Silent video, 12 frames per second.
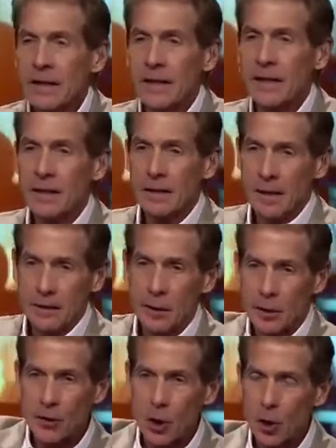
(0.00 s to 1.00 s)
and then a
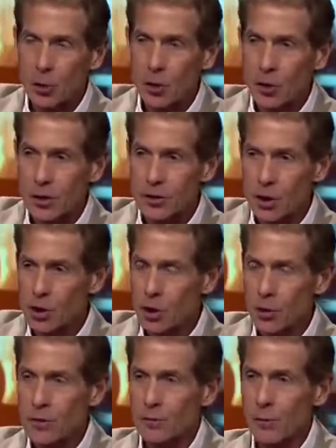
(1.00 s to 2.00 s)
little no-look to
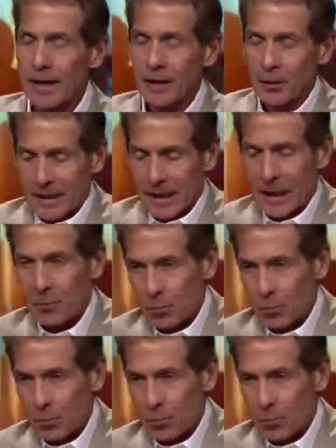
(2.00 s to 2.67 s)
Joseph Randle and hit